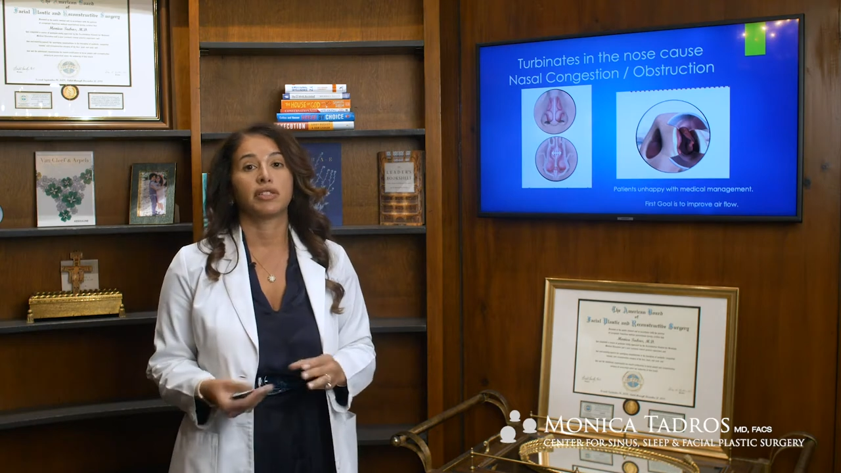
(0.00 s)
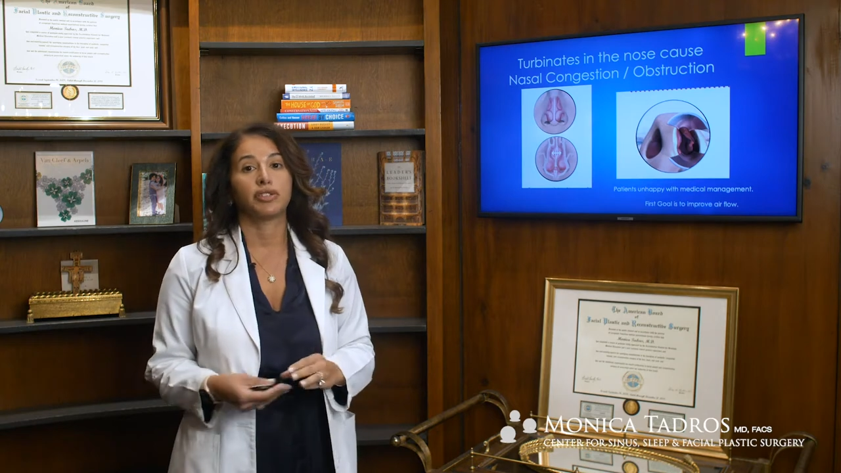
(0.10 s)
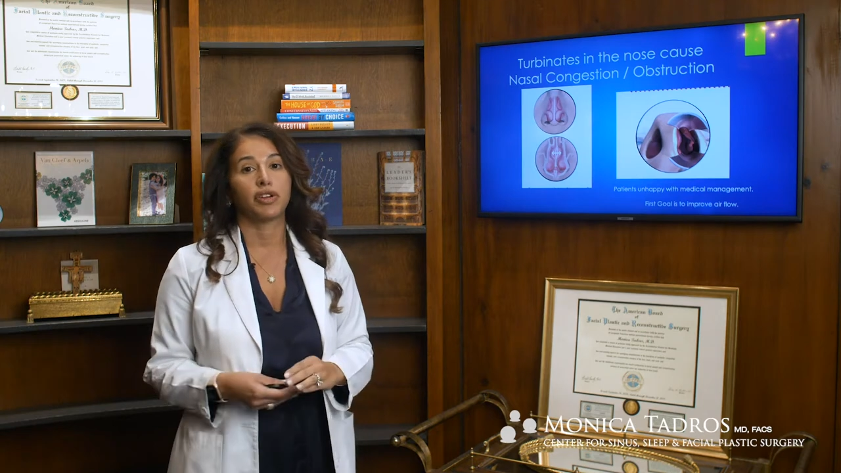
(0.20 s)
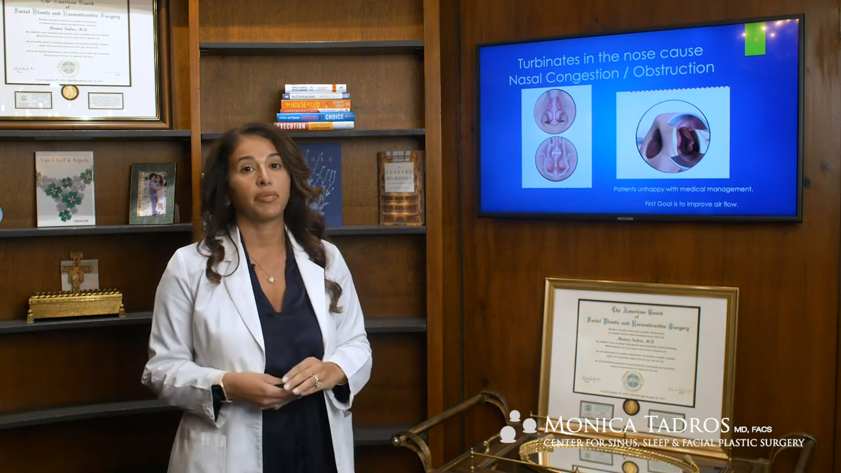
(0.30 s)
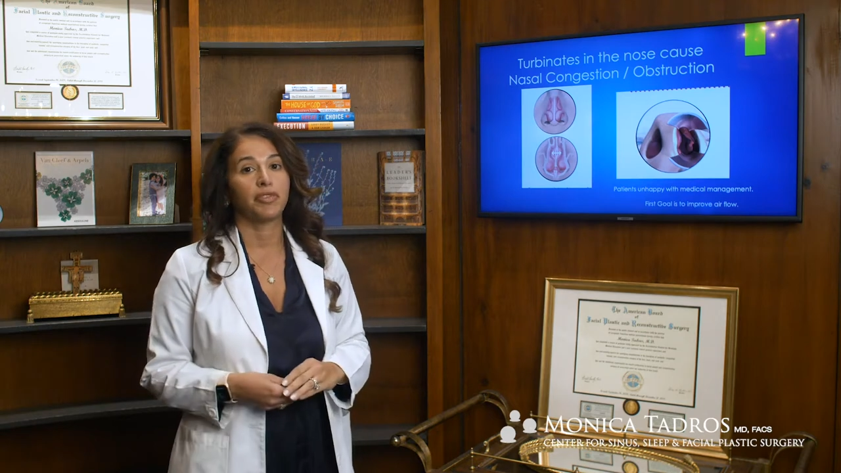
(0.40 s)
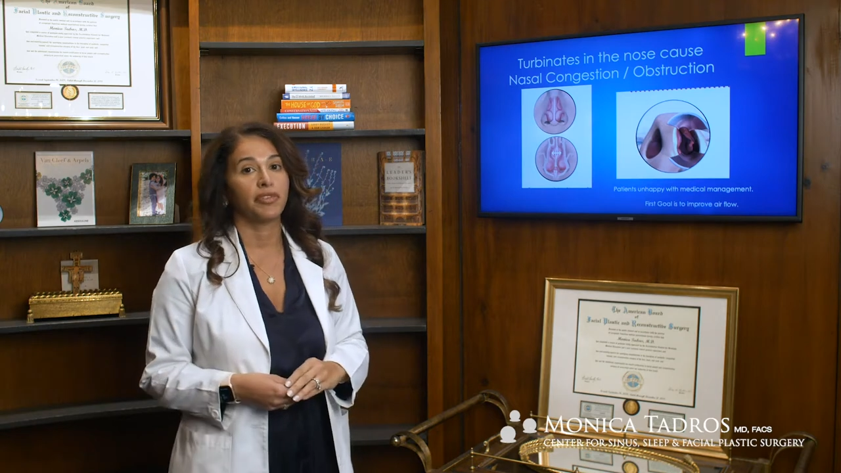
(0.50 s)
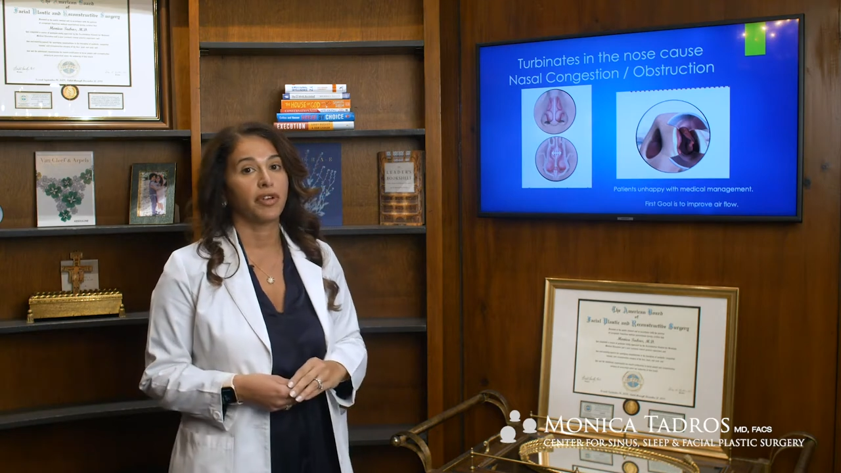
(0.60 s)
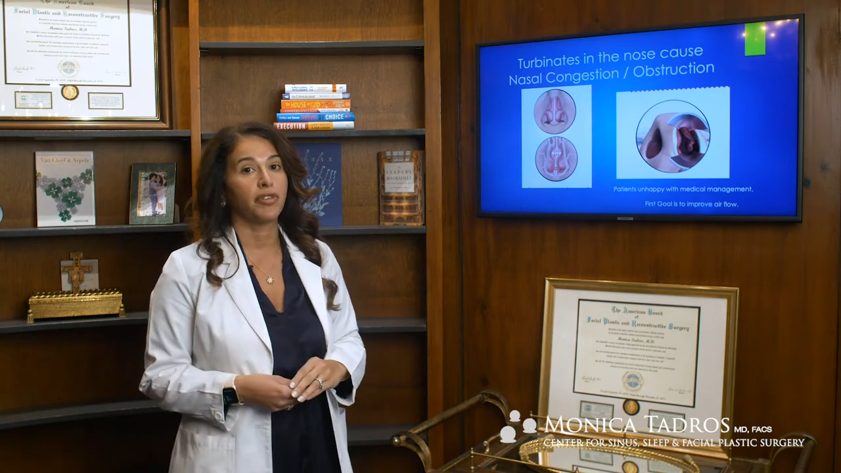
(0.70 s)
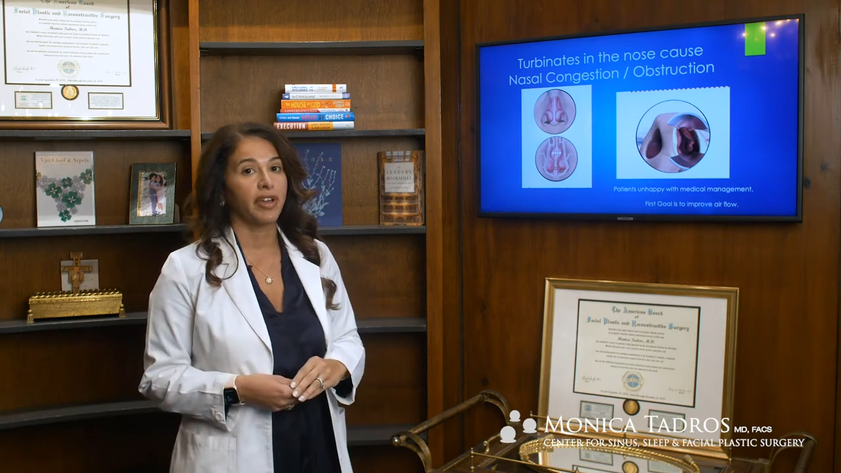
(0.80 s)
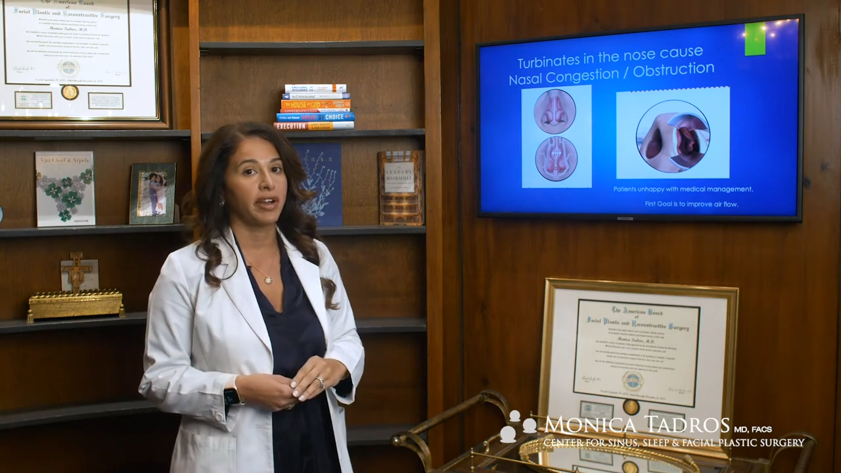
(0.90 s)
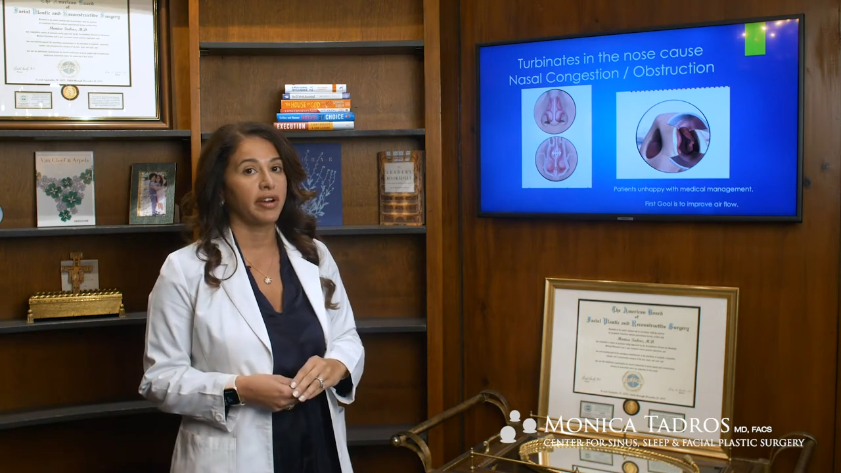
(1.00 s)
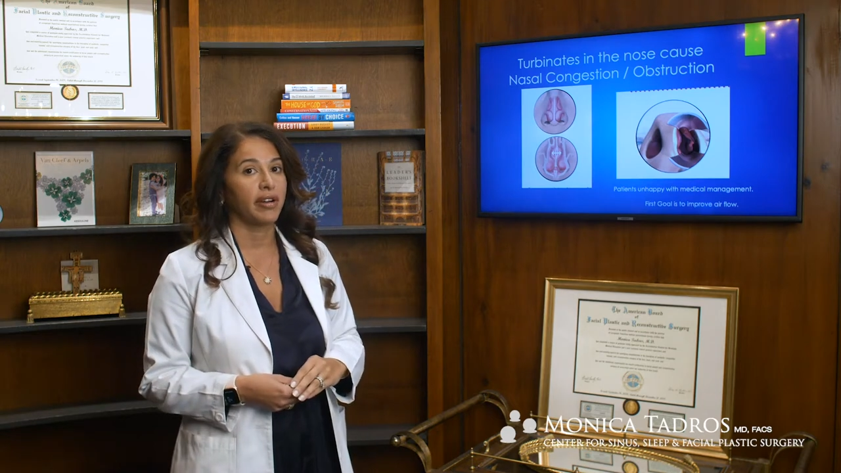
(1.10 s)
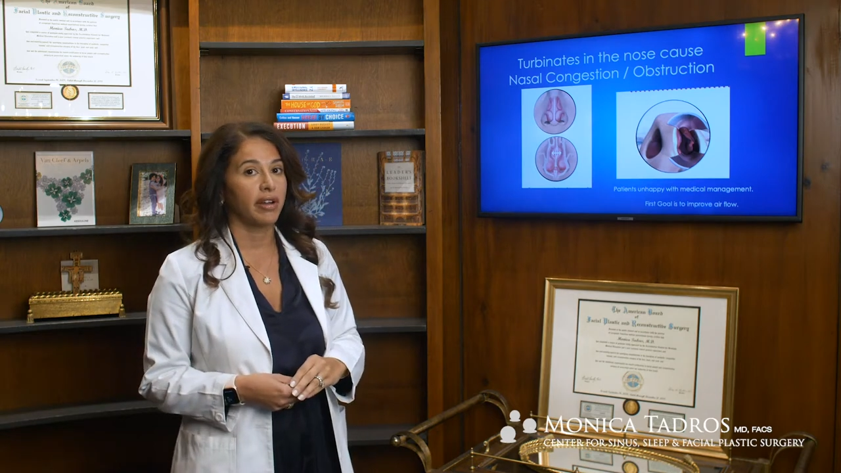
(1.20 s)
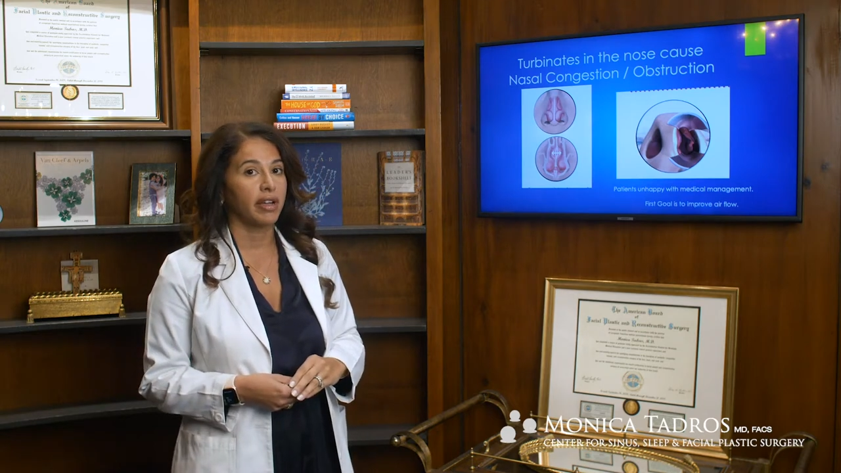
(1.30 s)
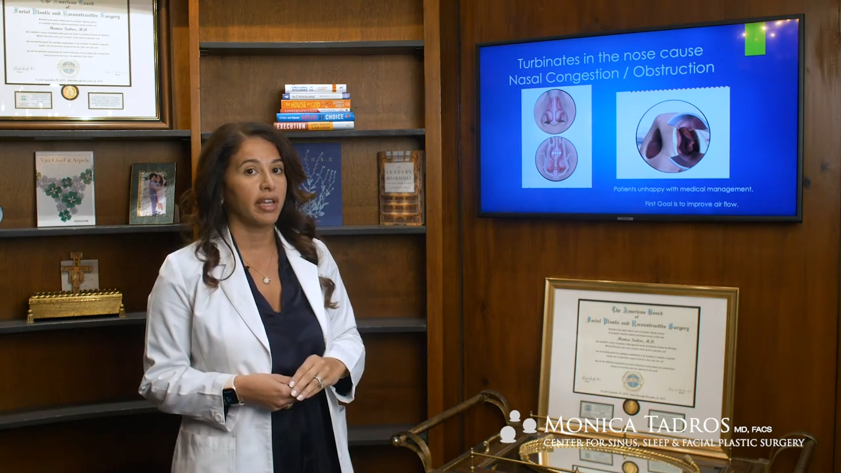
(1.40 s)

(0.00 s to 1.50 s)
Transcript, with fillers: disrupt the flow of air